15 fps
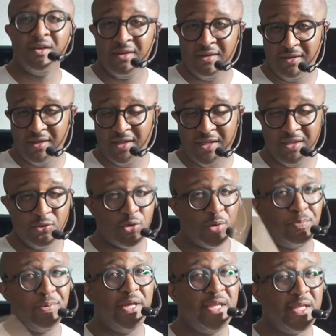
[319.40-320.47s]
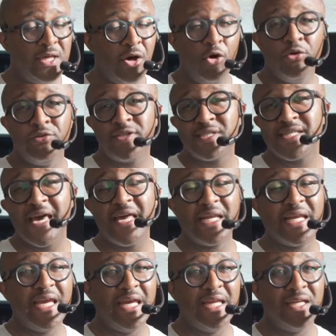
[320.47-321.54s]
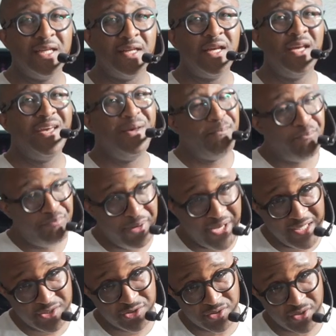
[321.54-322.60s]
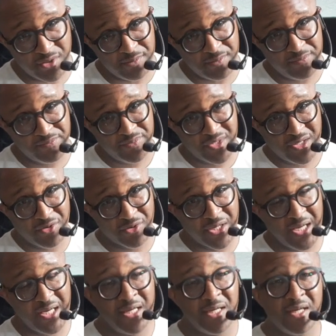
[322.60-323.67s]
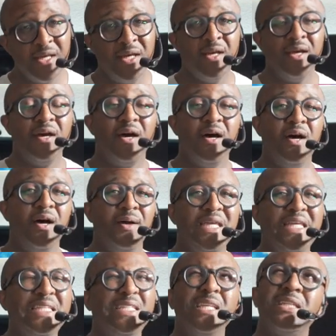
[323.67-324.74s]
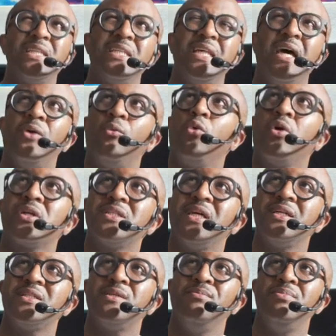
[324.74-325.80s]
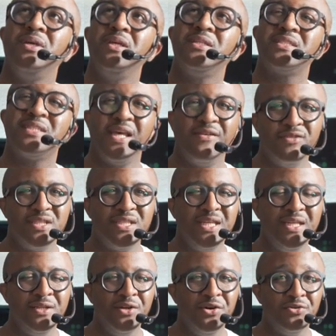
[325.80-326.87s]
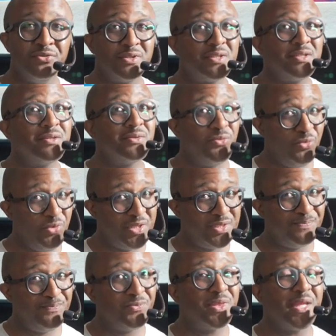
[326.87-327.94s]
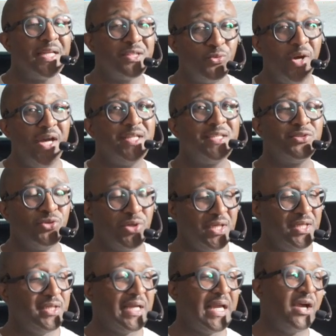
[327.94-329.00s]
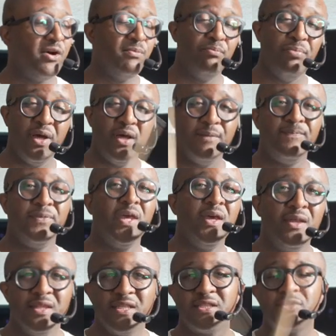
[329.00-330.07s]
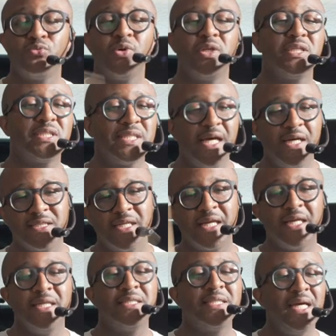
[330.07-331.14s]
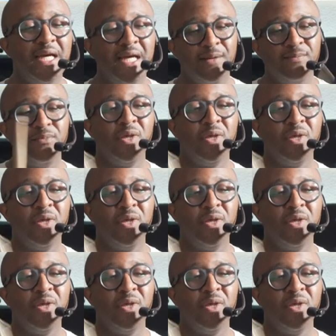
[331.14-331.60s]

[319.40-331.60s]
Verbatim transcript: and then we're gonna play this whole set again, bass drum. Okay, uh, essentially that works out to be 17 notes, which that's why it's tricky to count. But this is what it sounds like in time.